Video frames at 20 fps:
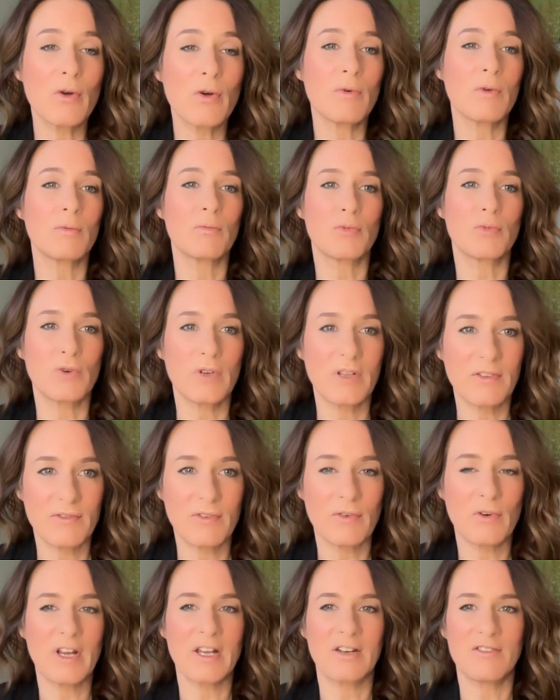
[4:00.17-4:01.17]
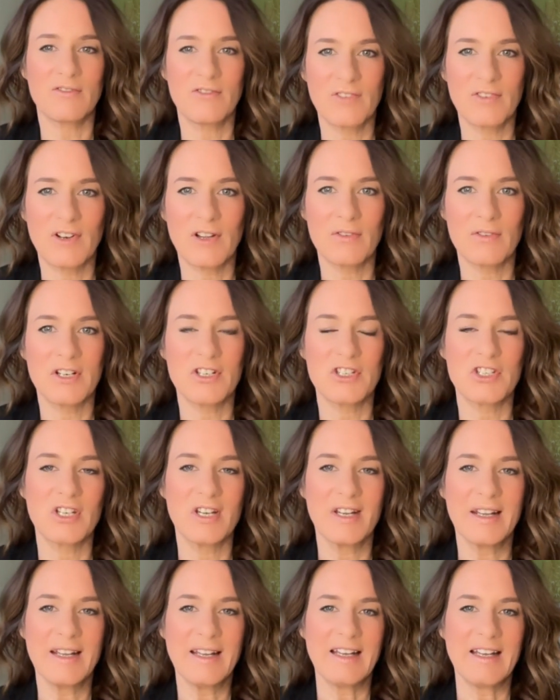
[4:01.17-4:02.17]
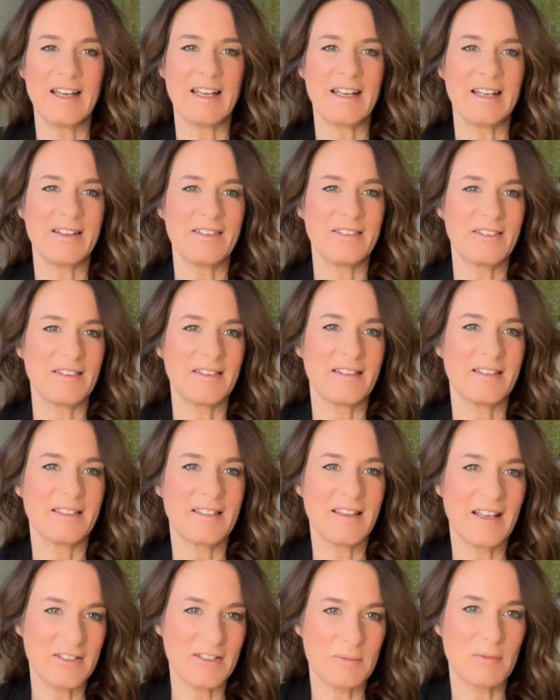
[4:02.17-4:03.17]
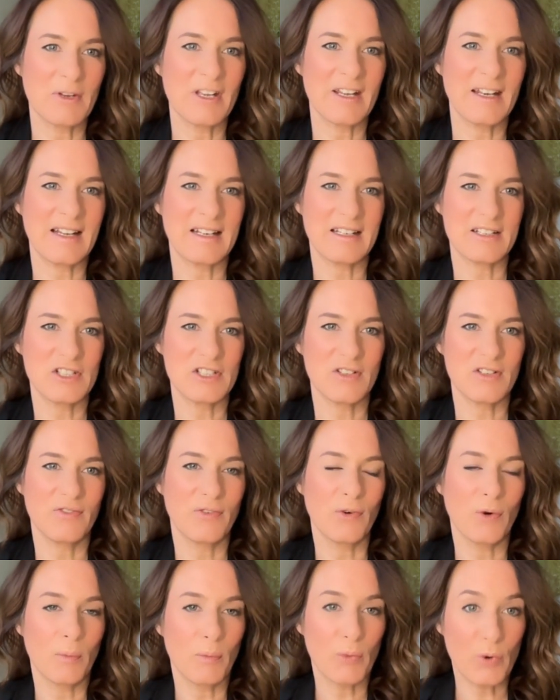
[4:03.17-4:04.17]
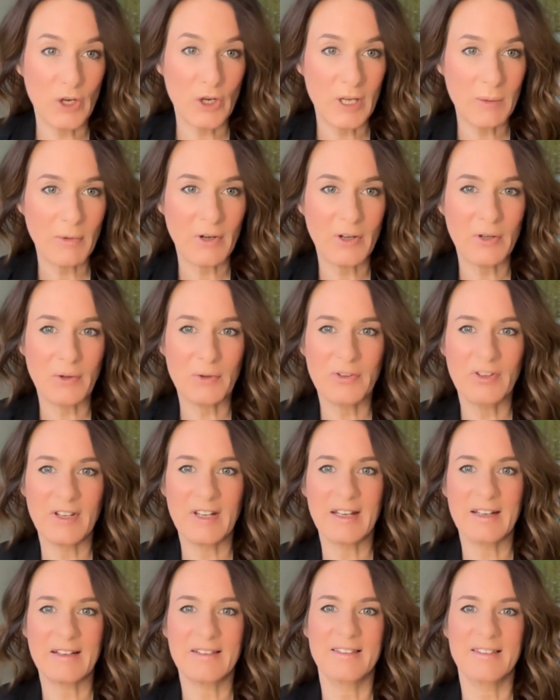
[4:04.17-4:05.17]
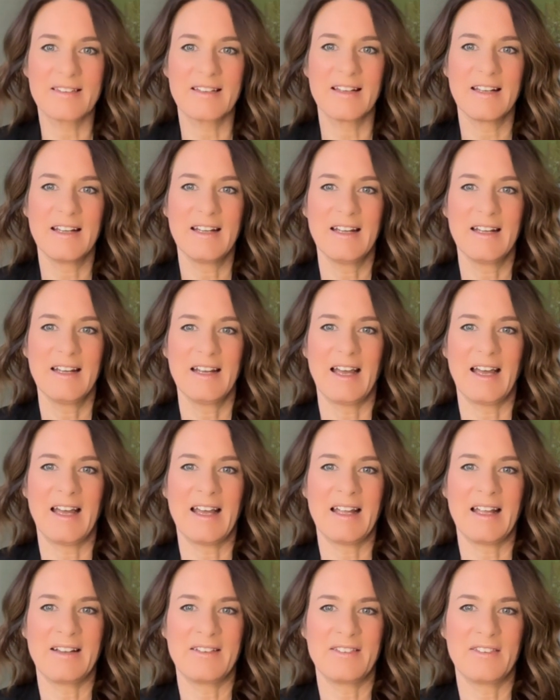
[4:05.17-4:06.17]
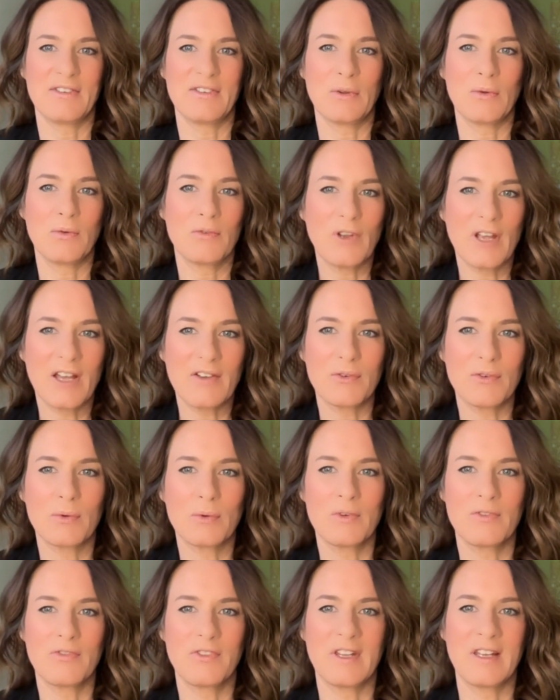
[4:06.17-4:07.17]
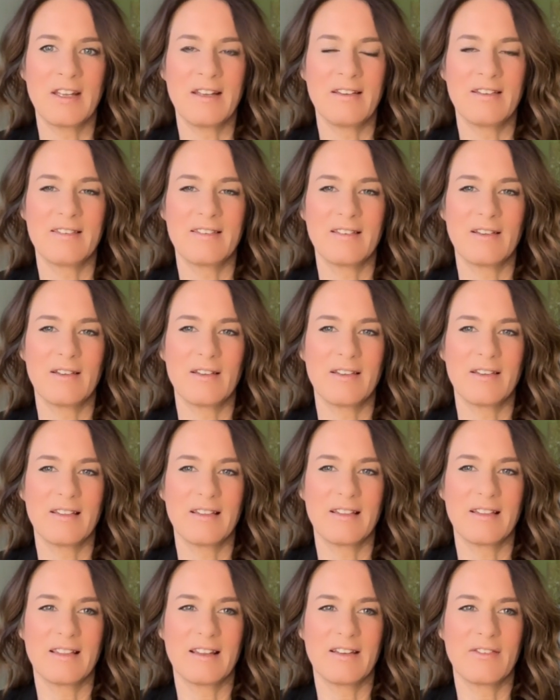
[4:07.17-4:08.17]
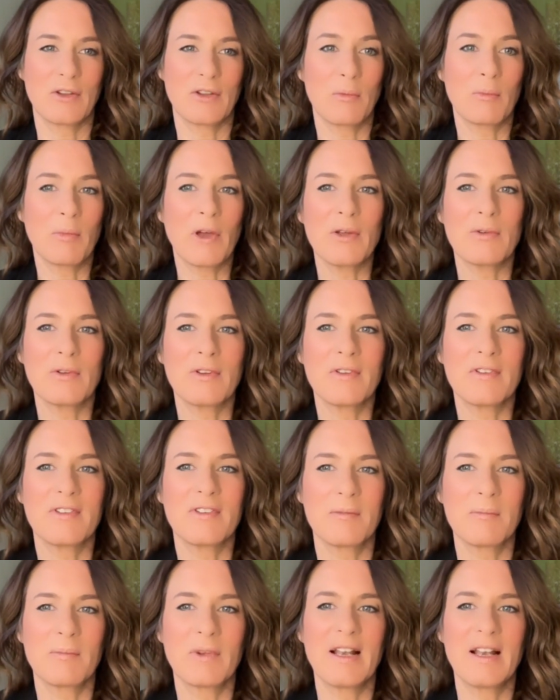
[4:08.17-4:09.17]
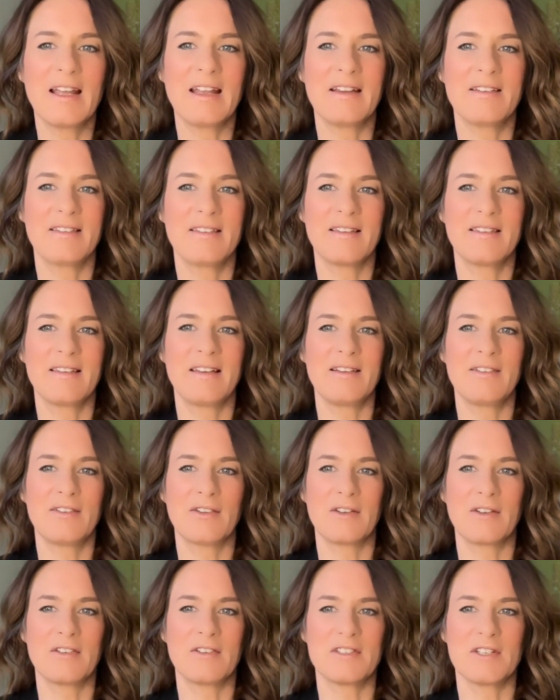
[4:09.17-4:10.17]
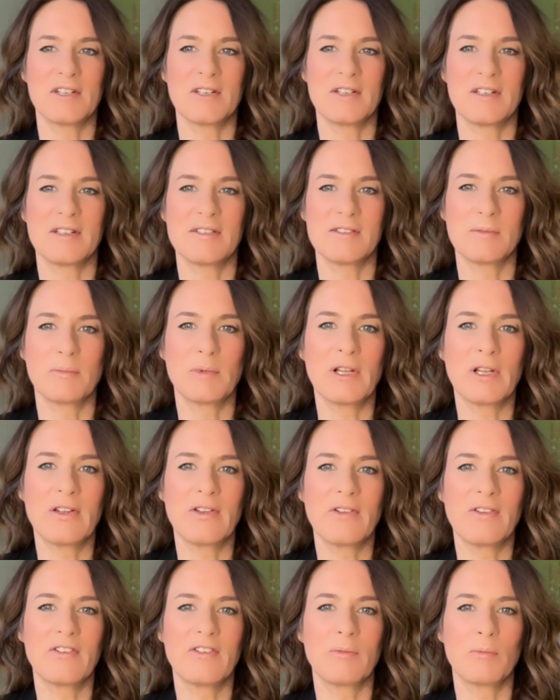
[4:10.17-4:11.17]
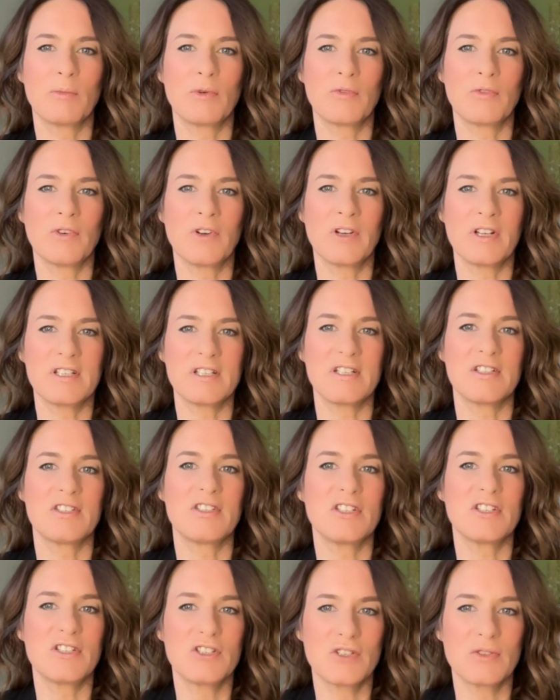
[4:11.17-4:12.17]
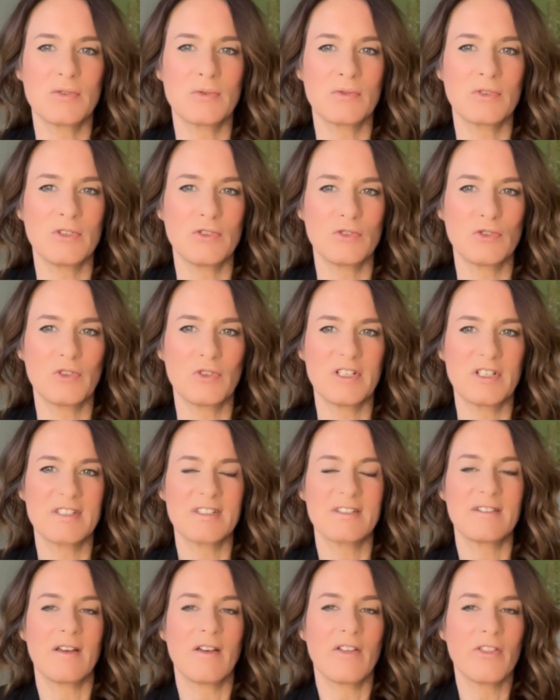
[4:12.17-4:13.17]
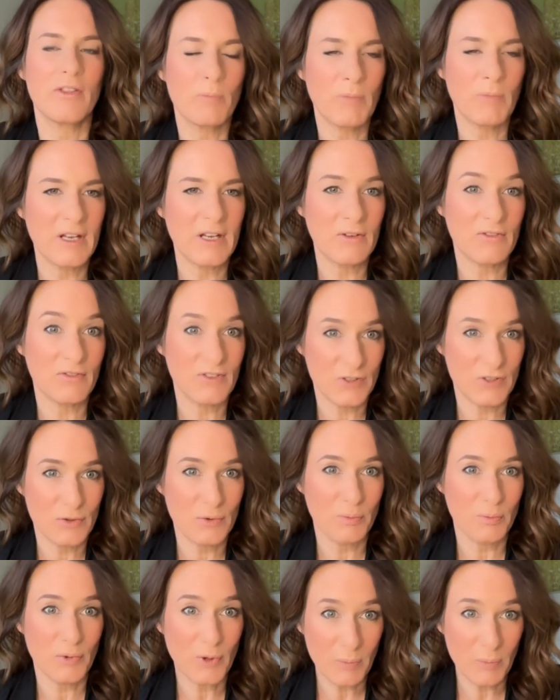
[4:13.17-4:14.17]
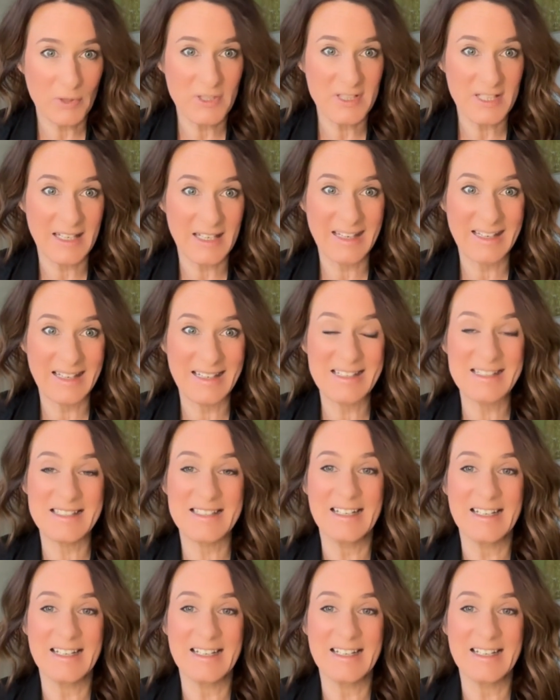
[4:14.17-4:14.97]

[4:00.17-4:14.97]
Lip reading: and proliferate and flourish. And that's my analogy for prebiotics. And so if you have all of these components in place, the seeds are going to turn into plants and provide additional nutrients and other beneficial properties